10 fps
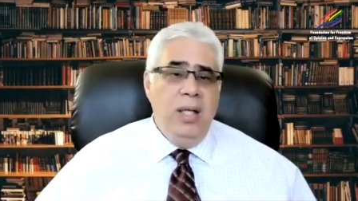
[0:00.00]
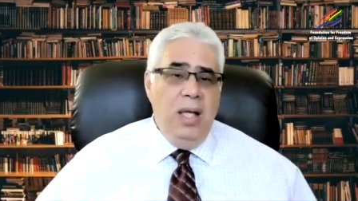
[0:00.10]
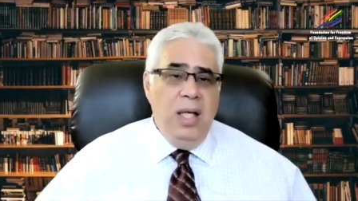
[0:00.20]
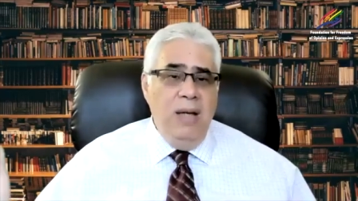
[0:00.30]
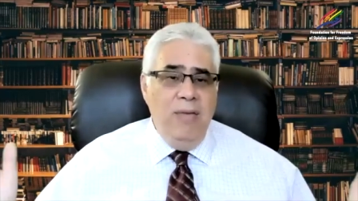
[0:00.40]

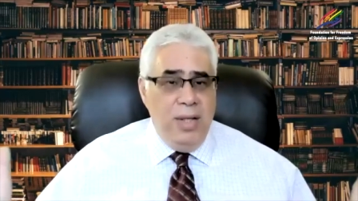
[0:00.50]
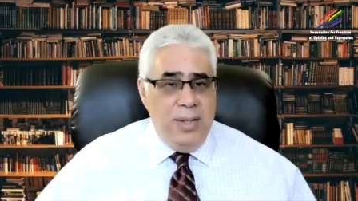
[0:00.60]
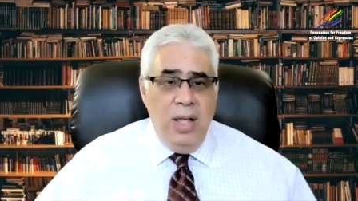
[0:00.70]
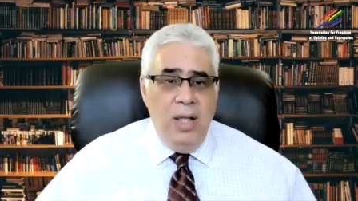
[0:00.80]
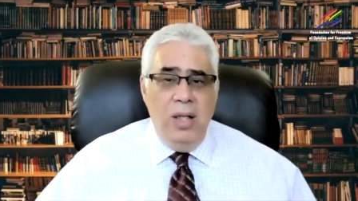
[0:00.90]
uh, give us
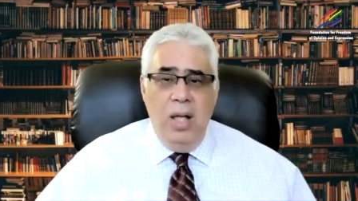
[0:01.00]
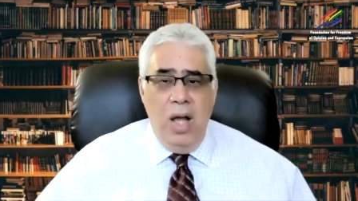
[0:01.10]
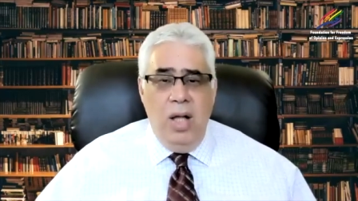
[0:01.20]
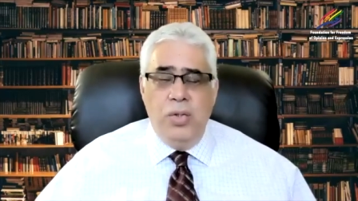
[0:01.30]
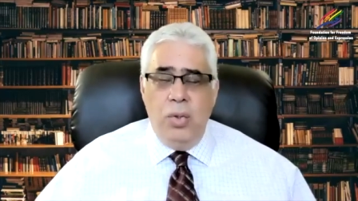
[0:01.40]
the
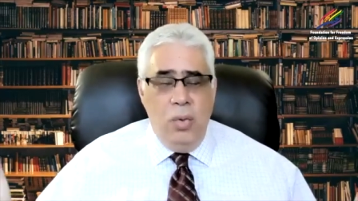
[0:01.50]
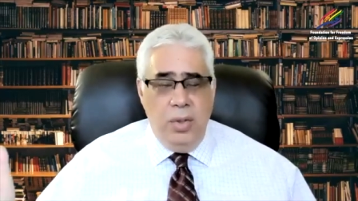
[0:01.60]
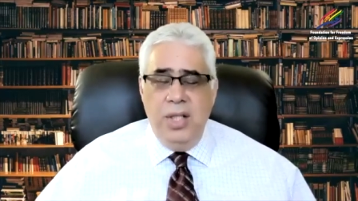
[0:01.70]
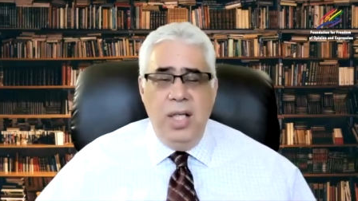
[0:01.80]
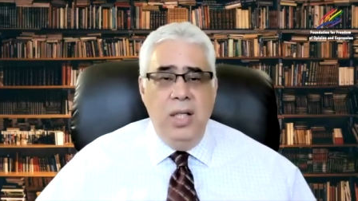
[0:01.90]
lunch
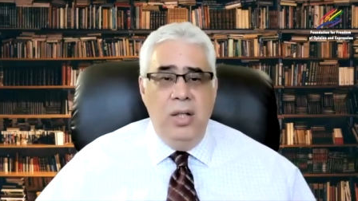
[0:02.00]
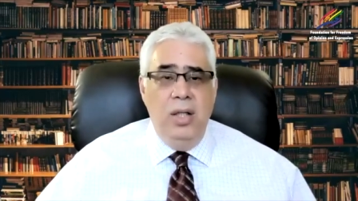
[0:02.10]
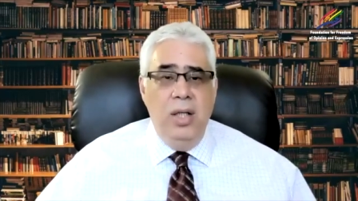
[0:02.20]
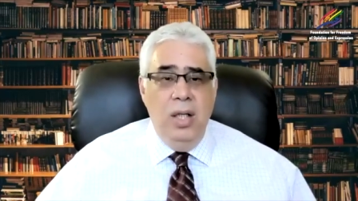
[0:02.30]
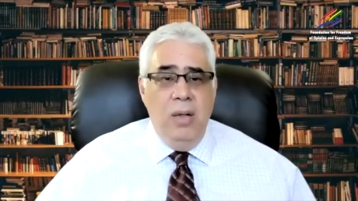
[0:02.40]
or
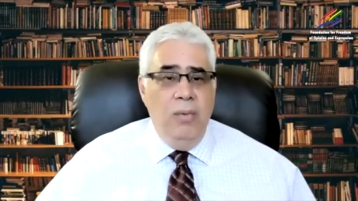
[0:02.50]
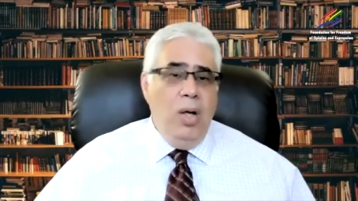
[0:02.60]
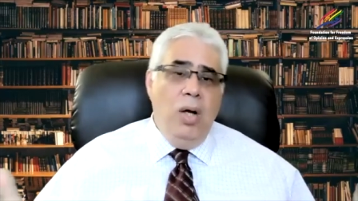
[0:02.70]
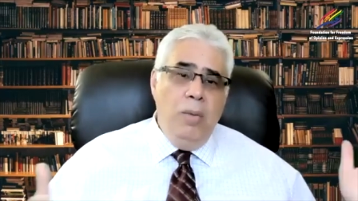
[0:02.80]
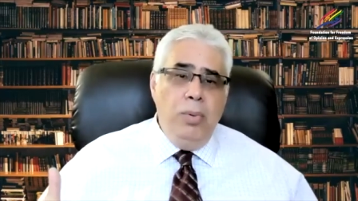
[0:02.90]
dinner, we're
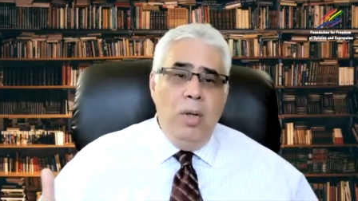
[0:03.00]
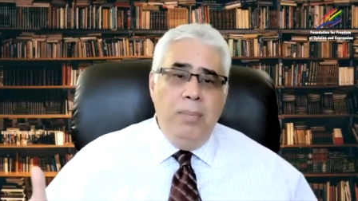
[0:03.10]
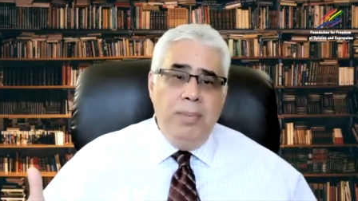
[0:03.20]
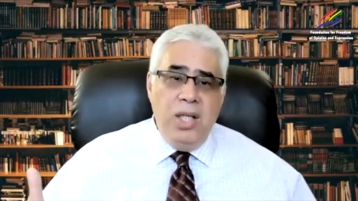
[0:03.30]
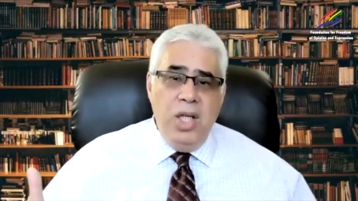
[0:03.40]
gonna blow
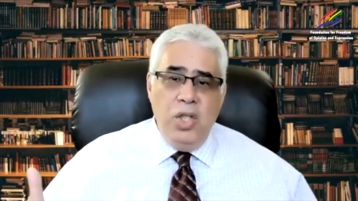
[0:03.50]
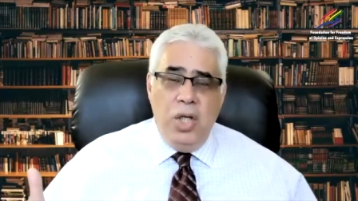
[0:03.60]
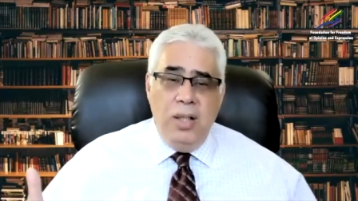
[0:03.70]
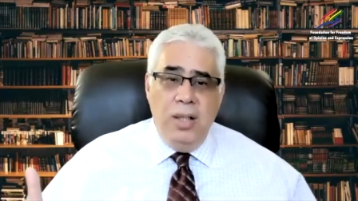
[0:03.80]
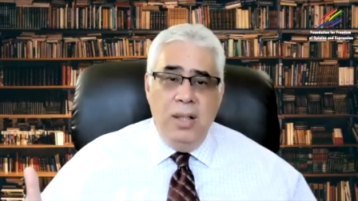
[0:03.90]
up the
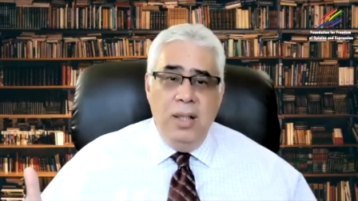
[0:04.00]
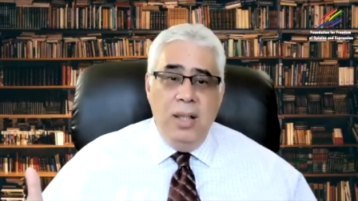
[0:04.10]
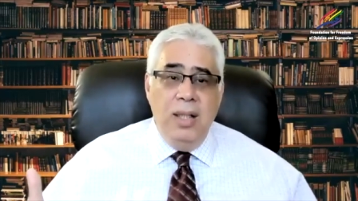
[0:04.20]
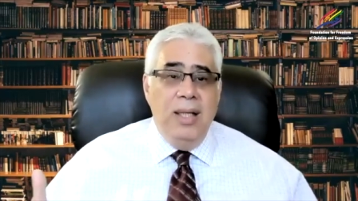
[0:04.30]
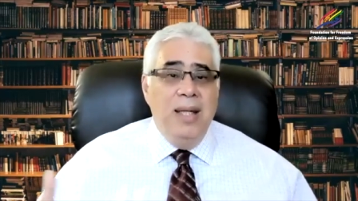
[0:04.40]
kitchen.
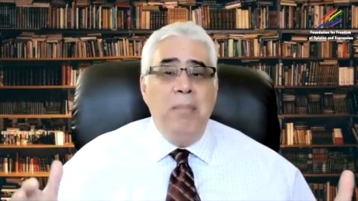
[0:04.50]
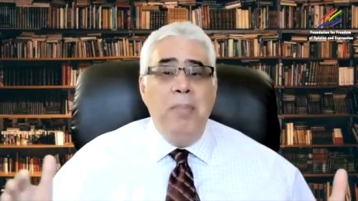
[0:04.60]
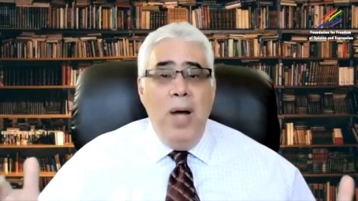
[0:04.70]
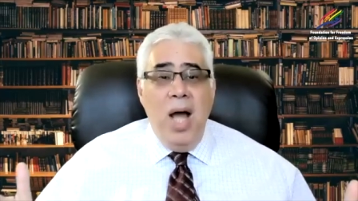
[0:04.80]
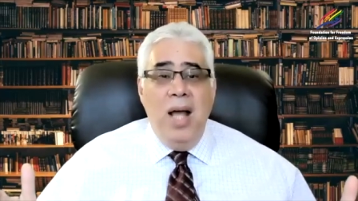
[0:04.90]

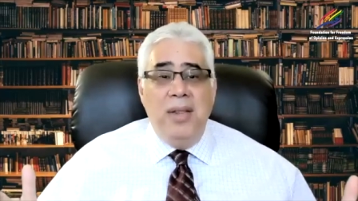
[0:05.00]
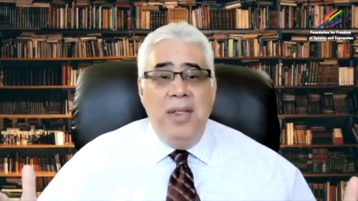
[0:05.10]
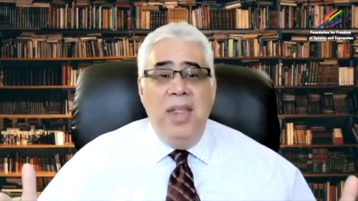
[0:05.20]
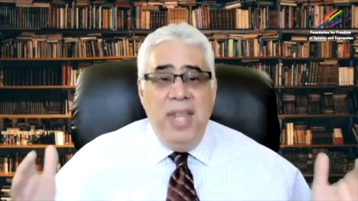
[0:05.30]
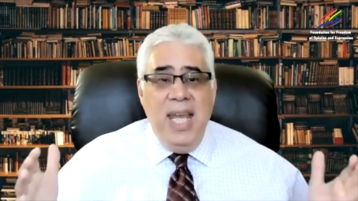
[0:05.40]
But
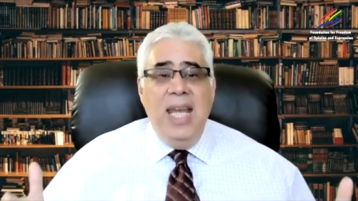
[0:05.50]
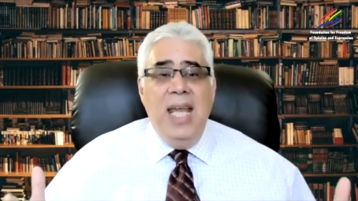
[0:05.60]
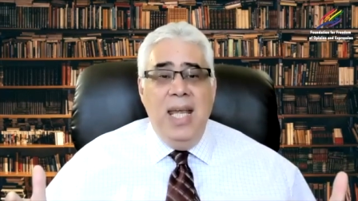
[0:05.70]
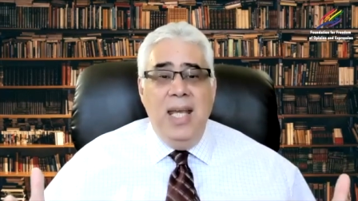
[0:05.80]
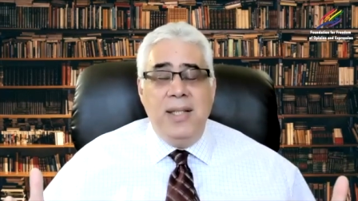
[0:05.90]
the thing
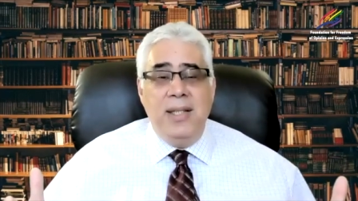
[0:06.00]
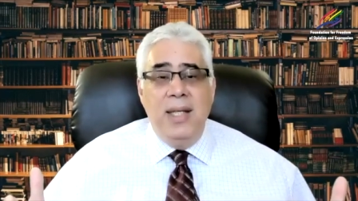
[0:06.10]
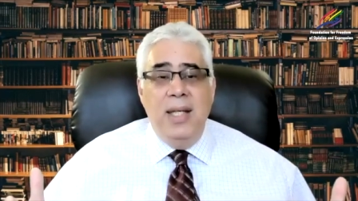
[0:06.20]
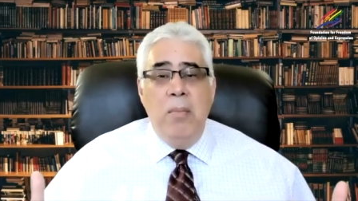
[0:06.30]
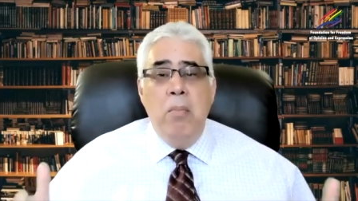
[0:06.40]
is,
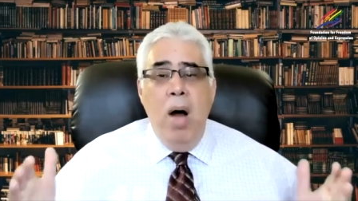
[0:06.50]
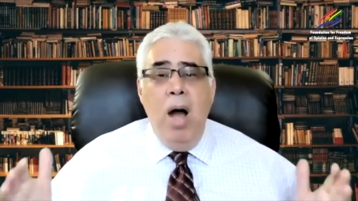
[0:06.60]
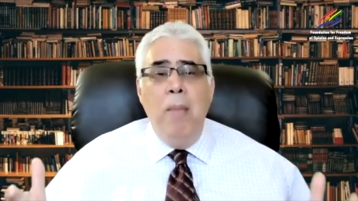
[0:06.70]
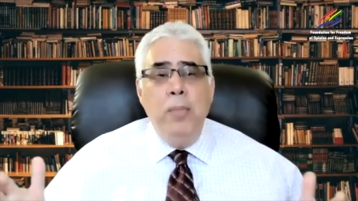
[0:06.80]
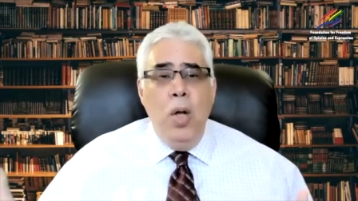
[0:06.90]

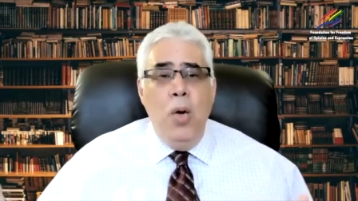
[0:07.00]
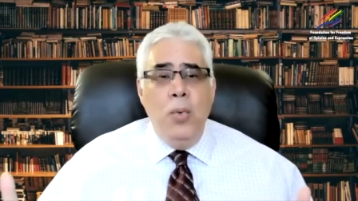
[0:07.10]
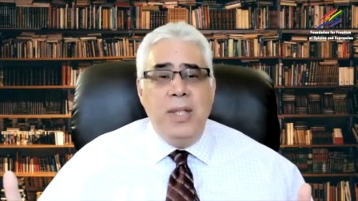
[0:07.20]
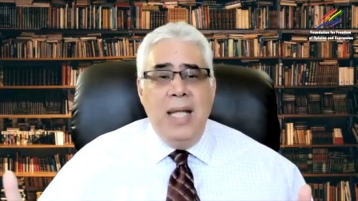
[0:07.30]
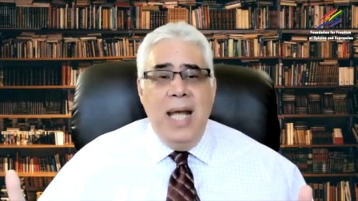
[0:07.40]
mom
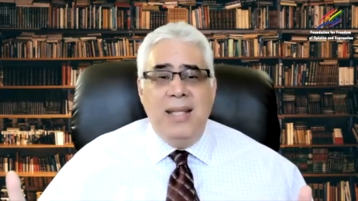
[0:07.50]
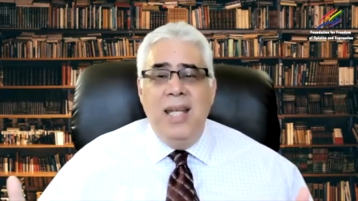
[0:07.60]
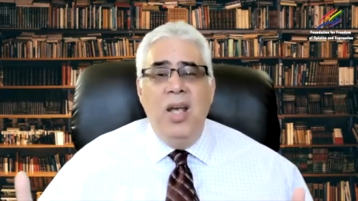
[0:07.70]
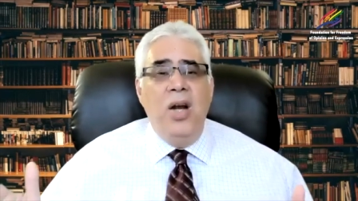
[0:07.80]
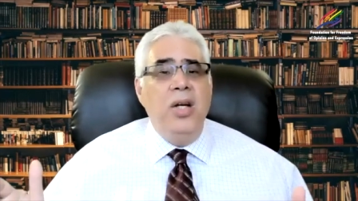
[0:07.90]
knows that
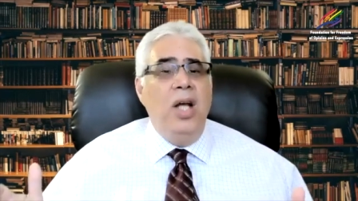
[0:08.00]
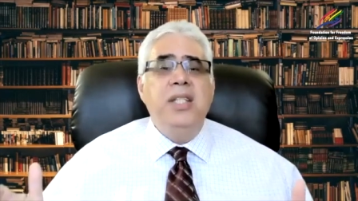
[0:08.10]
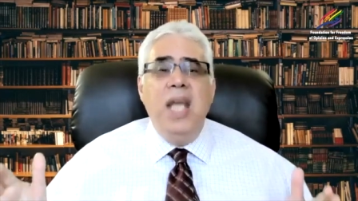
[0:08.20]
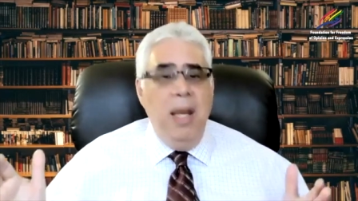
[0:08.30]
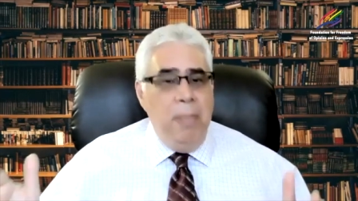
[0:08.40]
they are
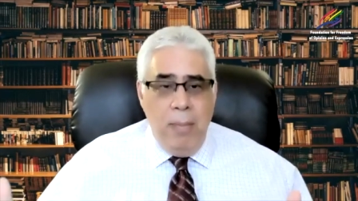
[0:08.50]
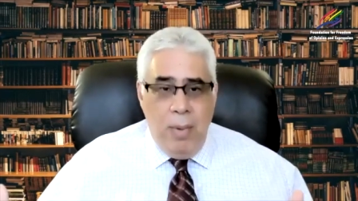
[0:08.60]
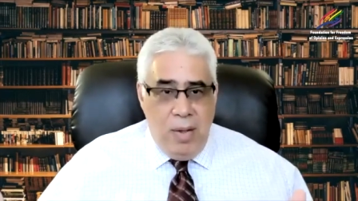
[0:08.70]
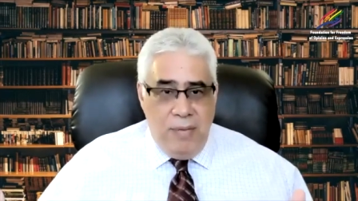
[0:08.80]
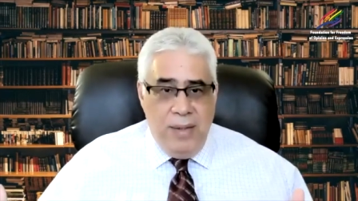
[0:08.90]
not
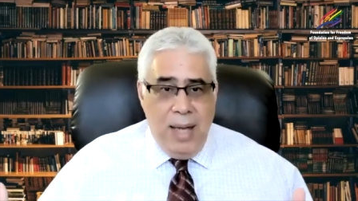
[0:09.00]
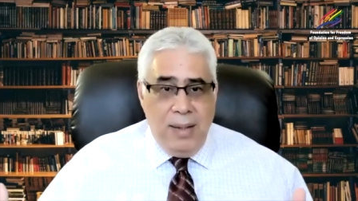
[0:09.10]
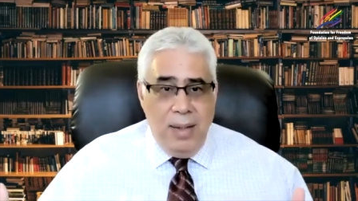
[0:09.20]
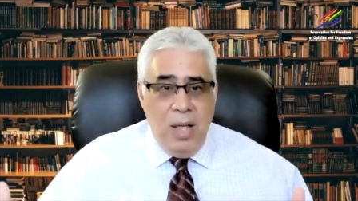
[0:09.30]
capable of that.